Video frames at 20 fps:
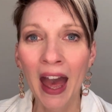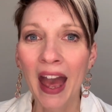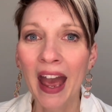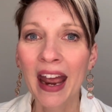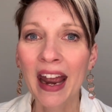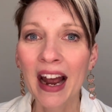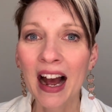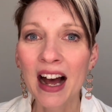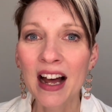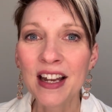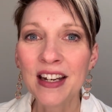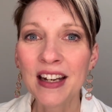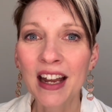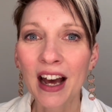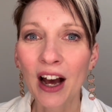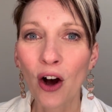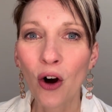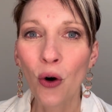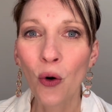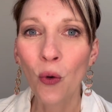And
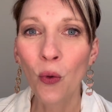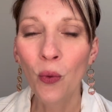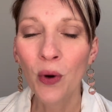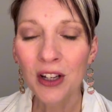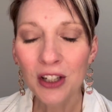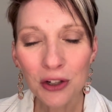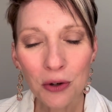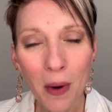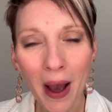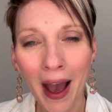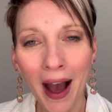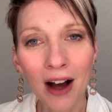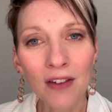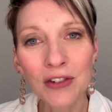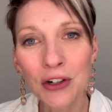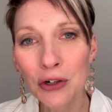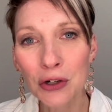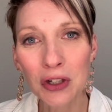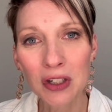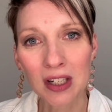when you have
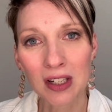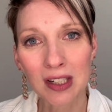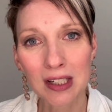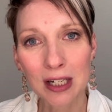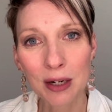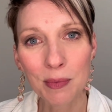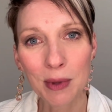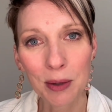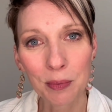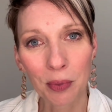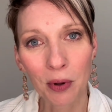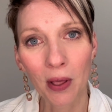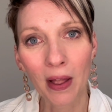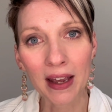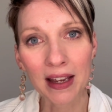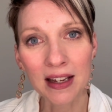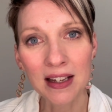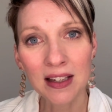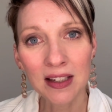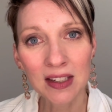your system in
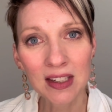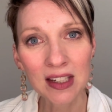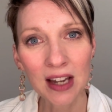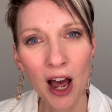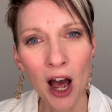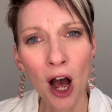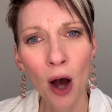place,